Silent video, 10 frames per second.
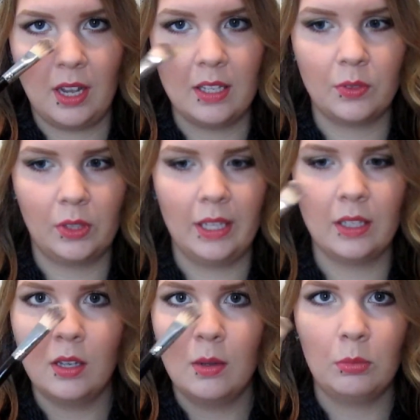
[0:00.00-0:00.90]
size for like
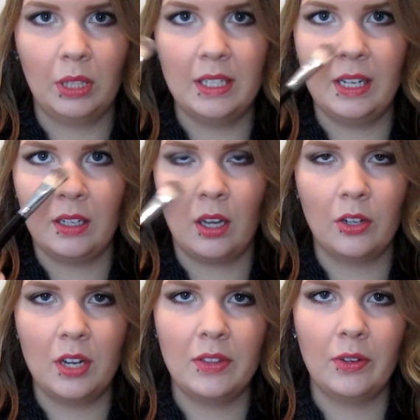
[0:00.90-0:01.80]
blending
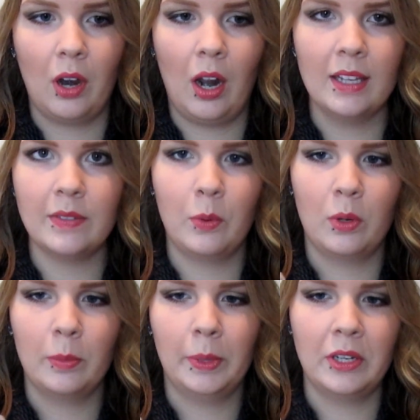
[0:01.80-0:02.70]
underneath your eyes if you
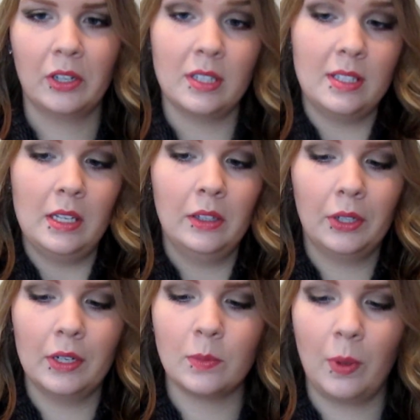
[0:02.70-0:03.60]
want to blend your
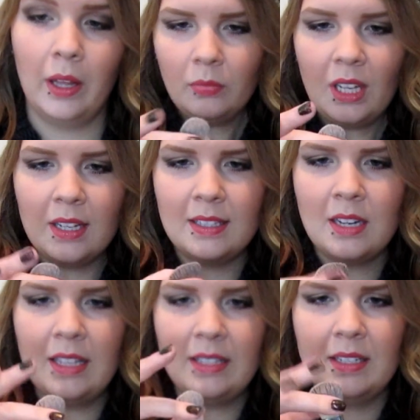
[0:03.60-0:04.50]
concealer as well. It's
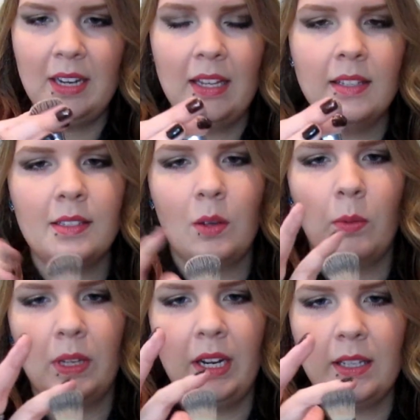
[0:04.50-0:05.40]
nice and dense,
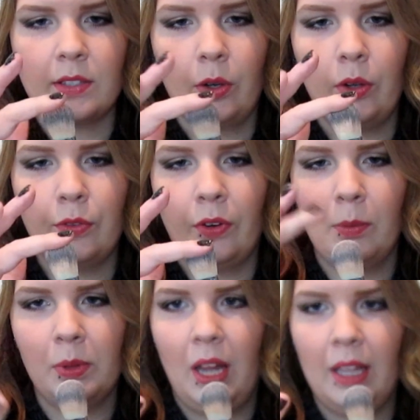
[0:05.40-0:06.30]
so it is good for
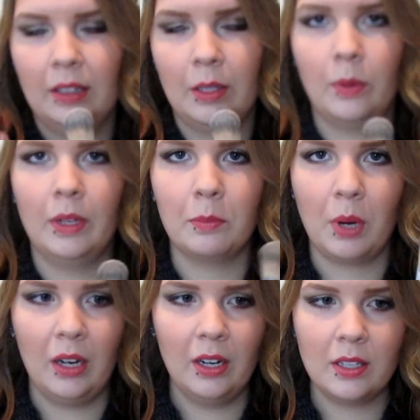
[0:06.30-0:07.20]
applying liquid
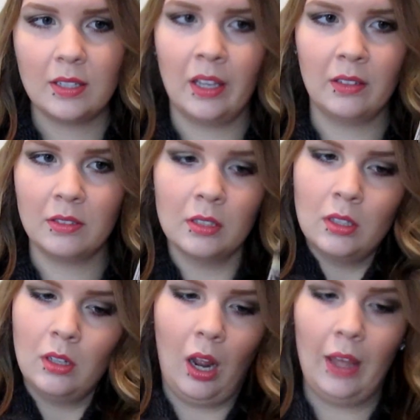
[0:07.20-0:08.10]
products, and
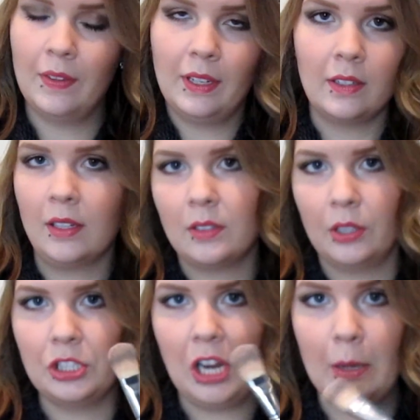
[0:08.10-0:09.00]
I think it does a
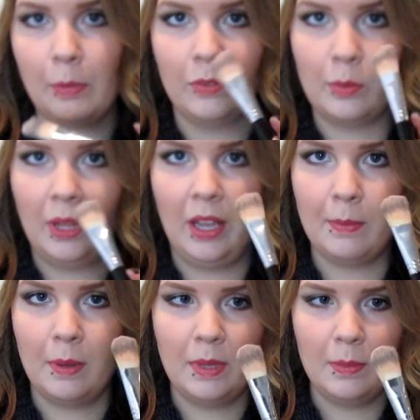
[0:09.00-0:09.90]
good job of applying
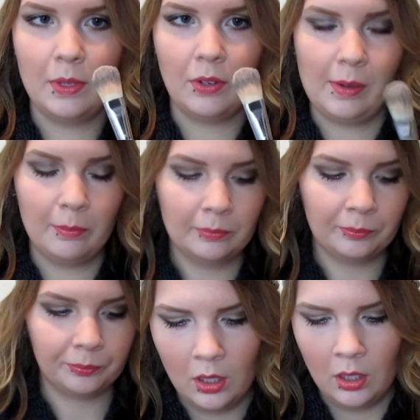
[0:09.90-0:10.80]
my BB cream.
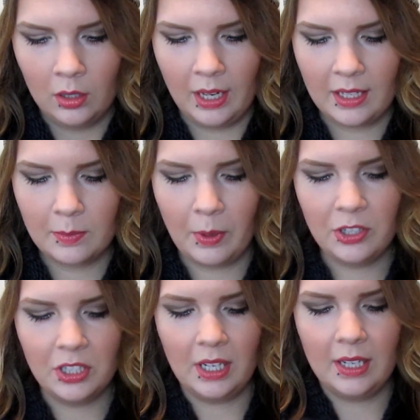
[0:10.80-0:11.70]
Next
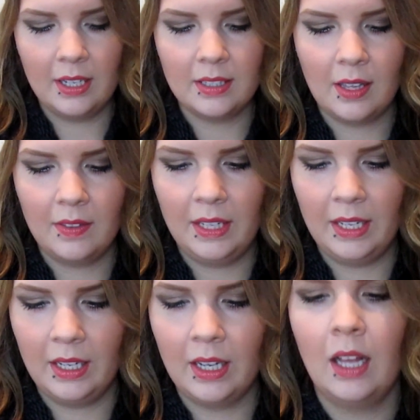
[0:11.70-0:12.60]
brush is
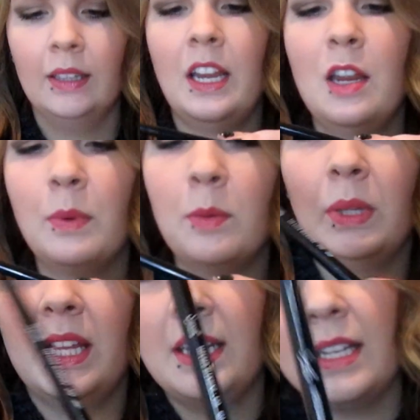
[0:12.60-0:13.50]
the Tapered
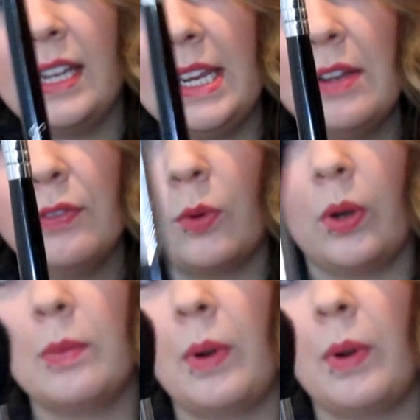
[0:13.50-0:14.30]
Blending E40